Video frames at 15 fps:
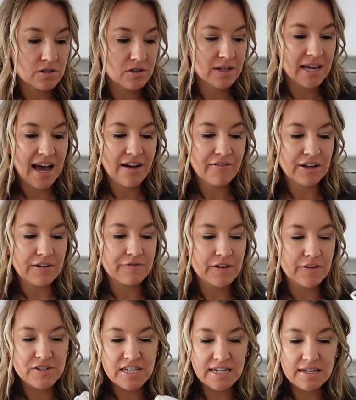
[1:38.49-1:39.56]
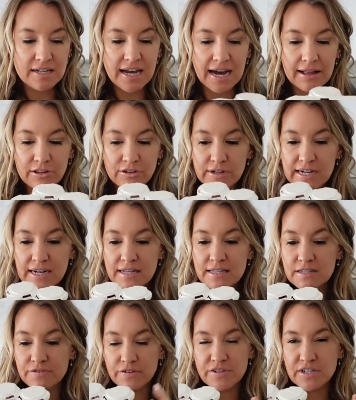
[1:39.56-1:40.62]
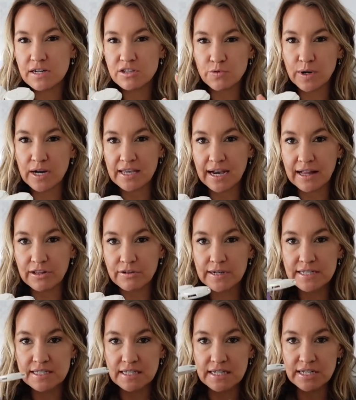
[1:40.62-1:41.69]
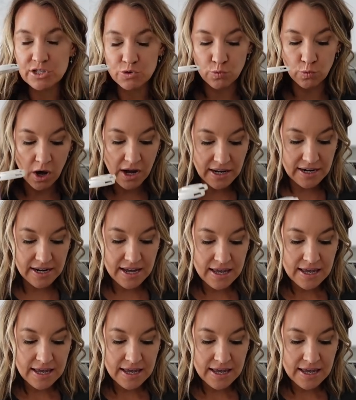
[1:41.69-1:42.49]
So they have like fifteen calories, fifteen to twenty calories in each one.